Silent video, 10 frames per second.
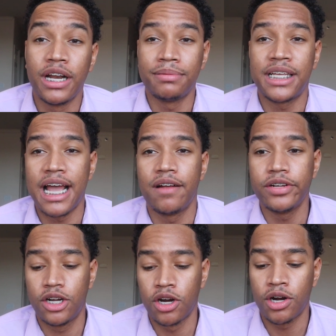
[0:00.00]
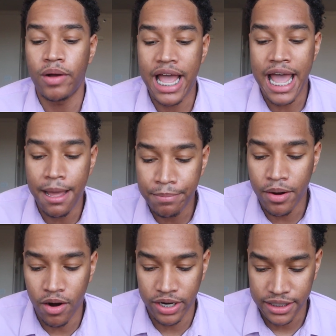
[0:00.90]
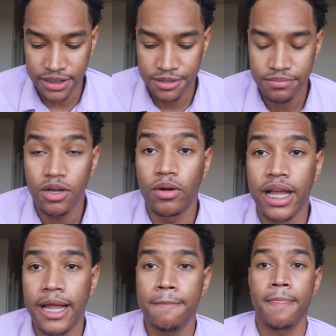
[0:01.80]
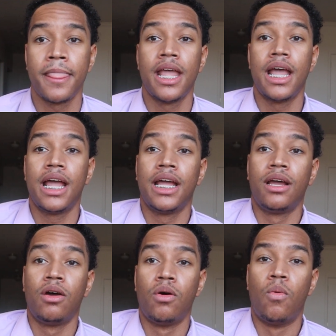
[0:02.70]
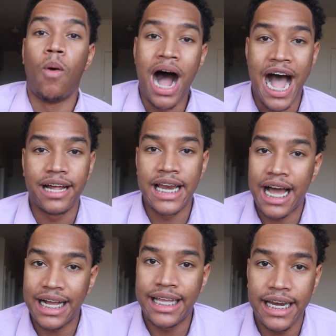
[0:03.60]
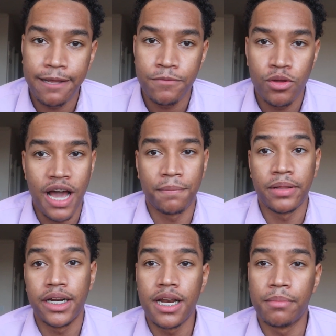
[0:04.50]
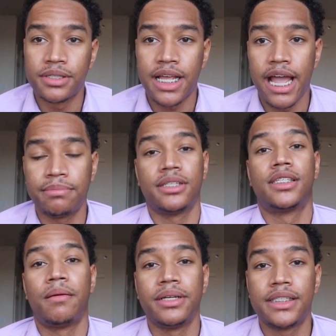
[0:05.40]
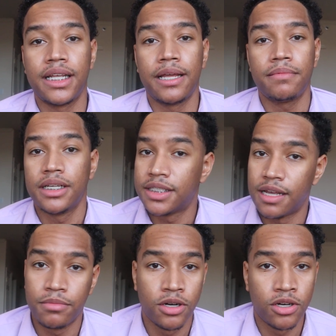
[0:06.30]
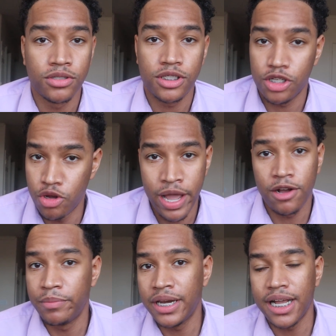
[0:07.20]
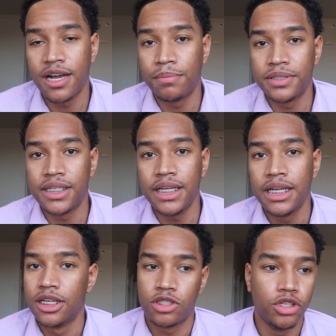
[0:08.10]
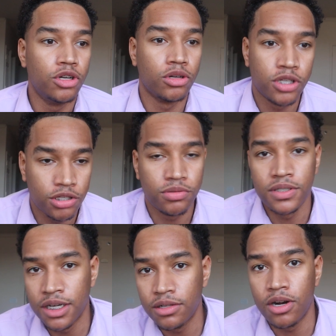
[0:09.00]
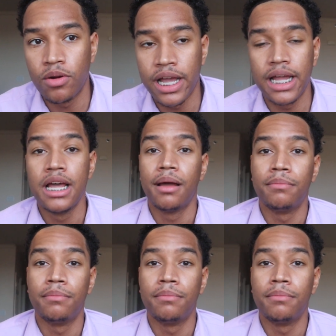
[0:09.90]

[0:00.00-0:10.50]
up to every girl at parties. Okay. Why? Now, I get it. You got to play the numbers game to some extent. Some girls, you ain't going to be their cup of tea, so you go talk to another one. Okay.